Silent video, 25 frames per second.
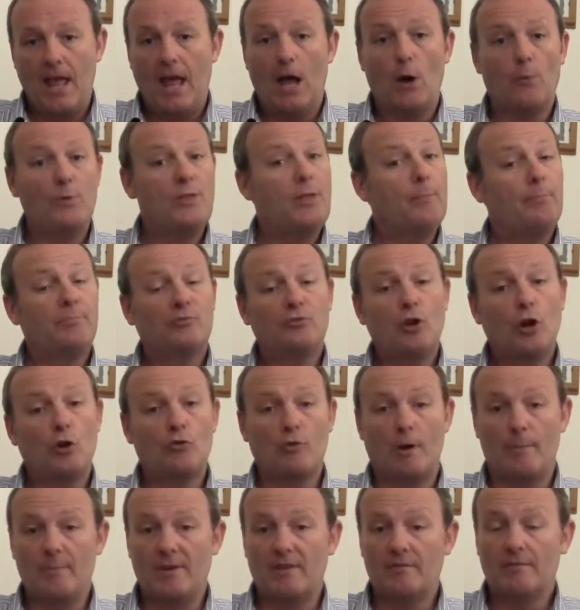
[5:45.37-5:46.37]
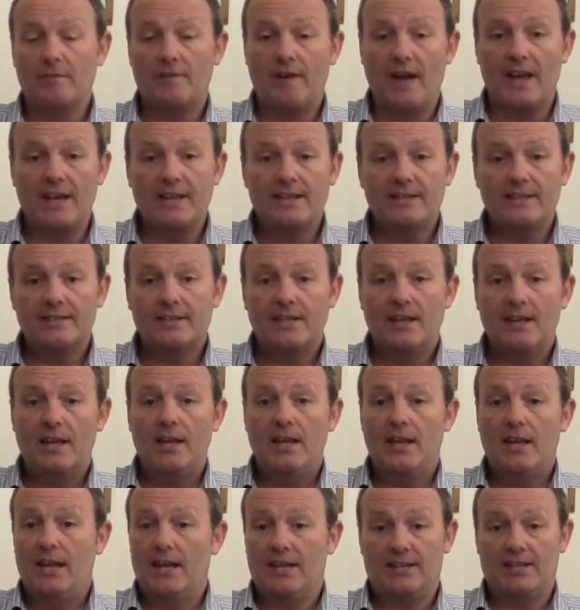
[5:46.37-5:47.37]
And with the programming phase,
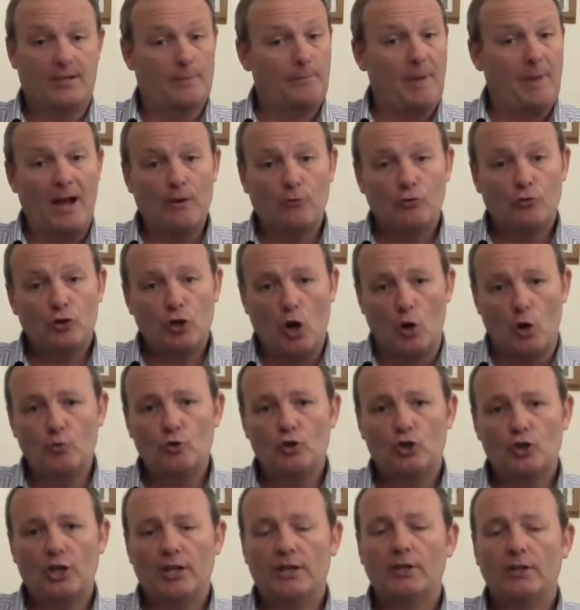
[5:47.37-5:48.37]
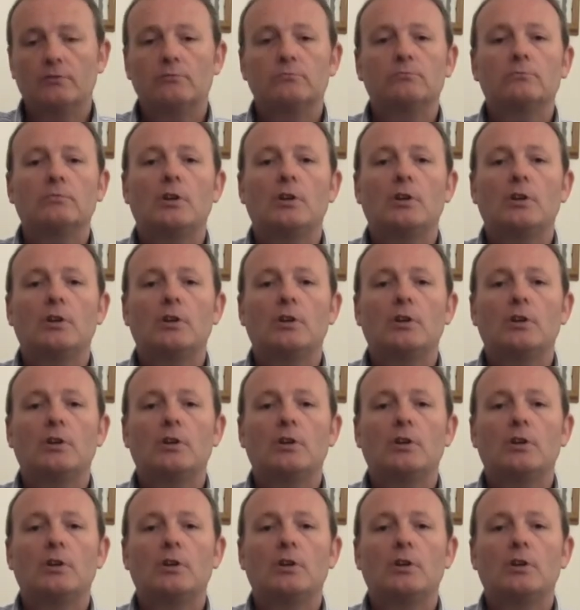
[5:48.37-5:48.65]
it's about coaching,